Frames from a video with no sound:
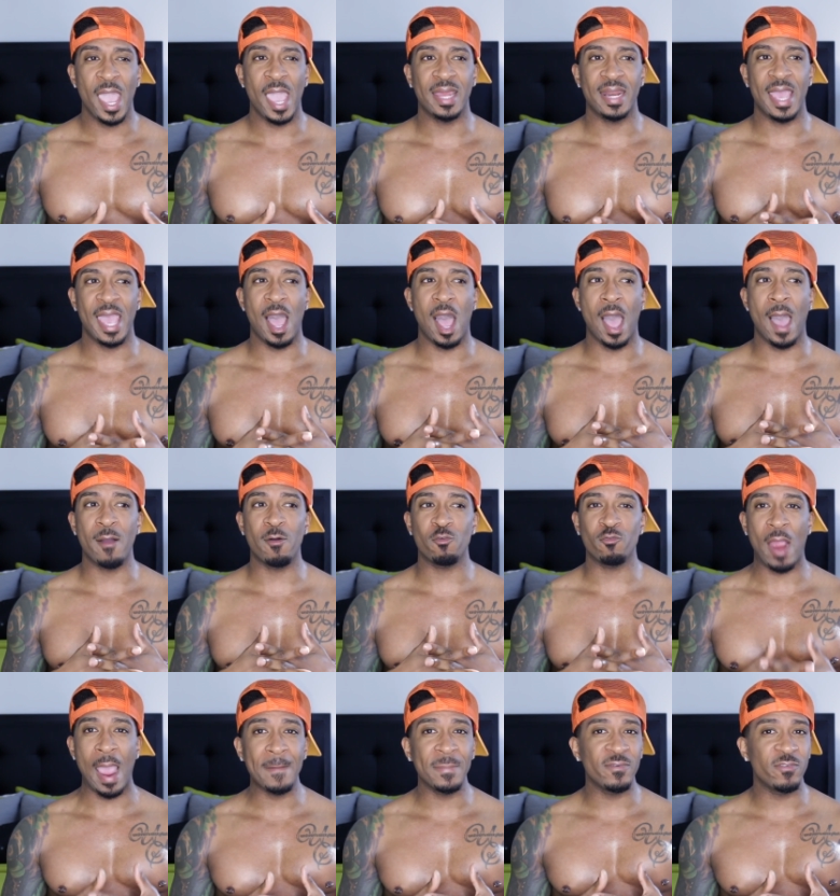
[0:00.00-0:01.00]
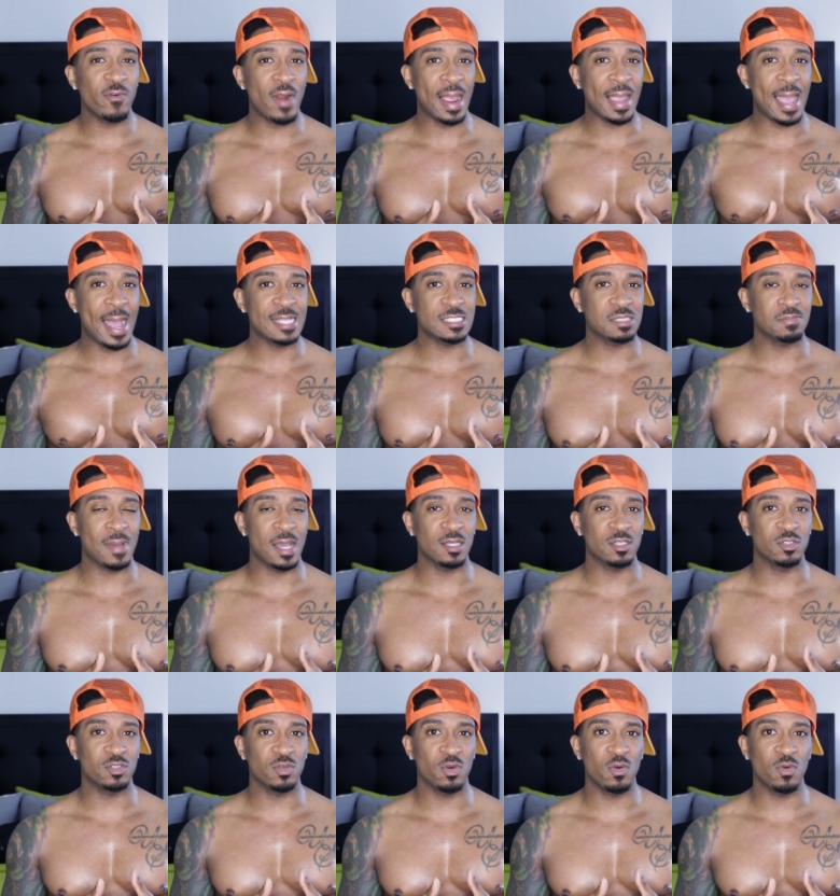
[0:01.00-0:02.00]
And right before I got to
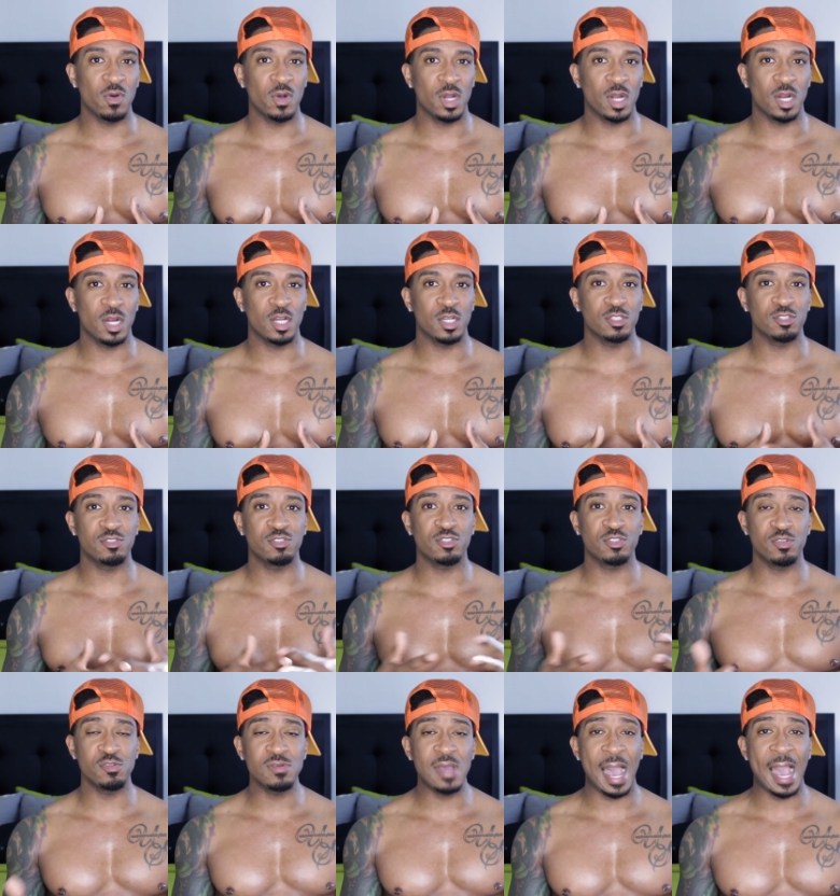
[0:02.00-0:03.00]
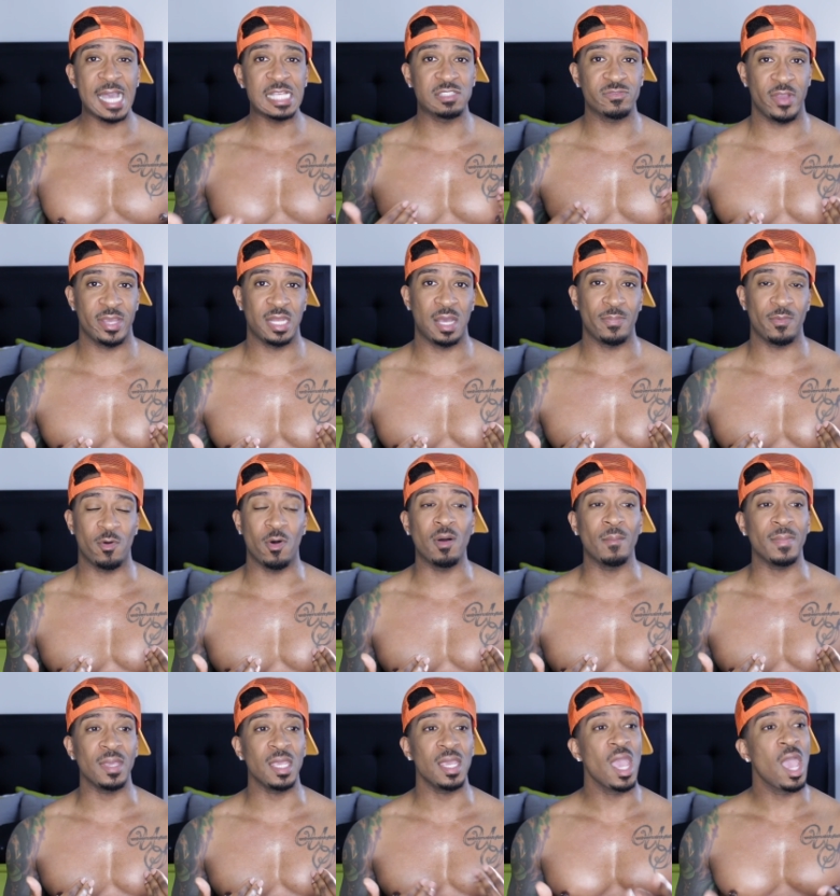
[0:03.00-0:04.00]
my door, two guys ran up
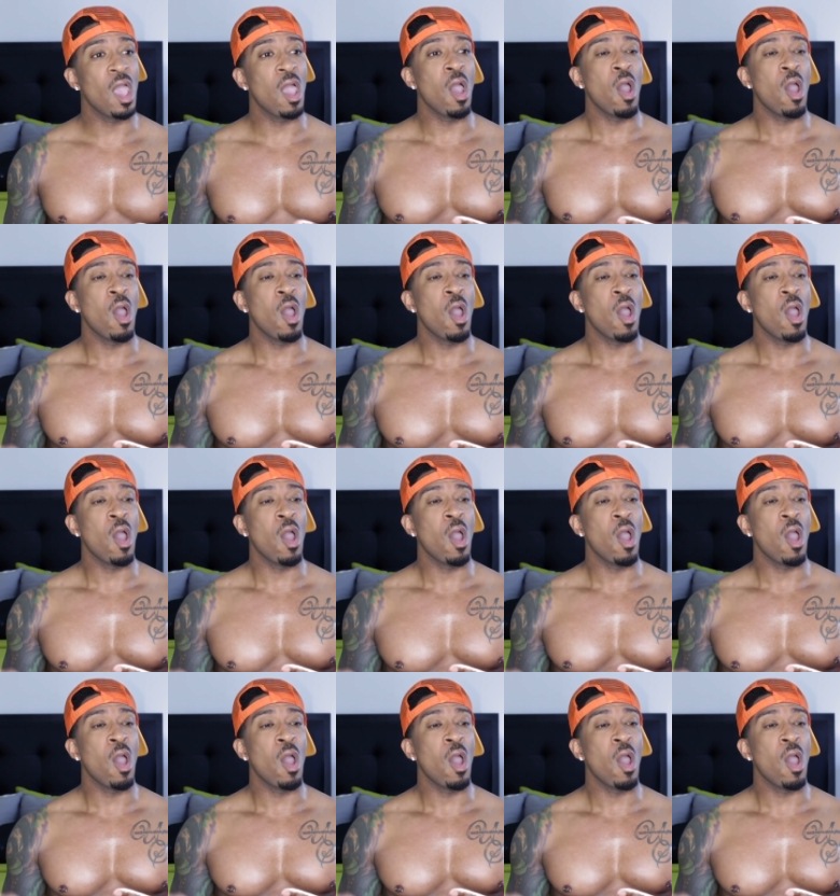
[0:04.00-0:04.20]
on me.